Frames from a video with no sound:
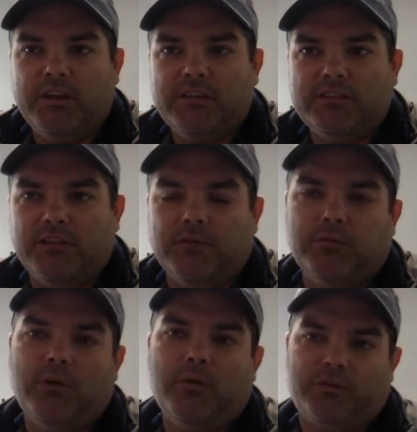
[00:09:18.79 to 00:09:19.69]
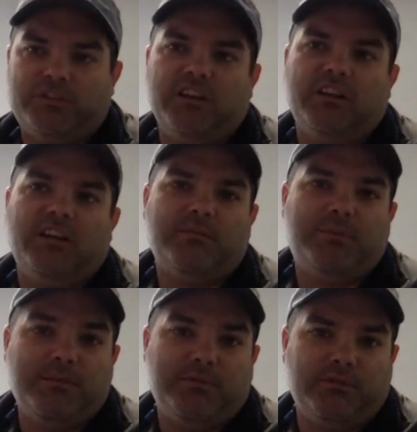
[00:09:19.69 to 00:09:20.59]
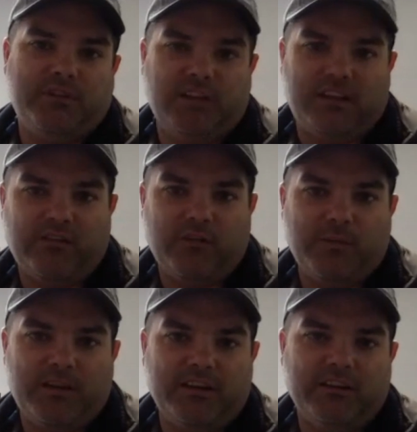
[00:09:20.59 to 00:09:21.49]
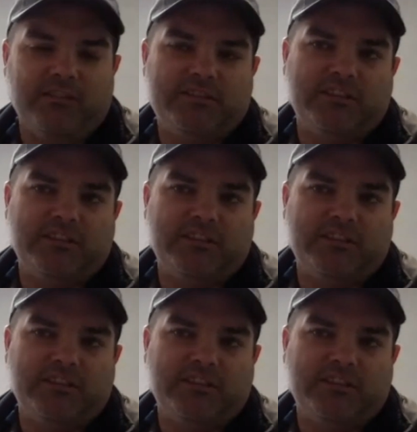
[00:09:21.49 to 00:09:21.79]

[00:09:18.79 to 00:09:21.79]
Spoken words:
So we're seeing a lot of people that, like everybody else,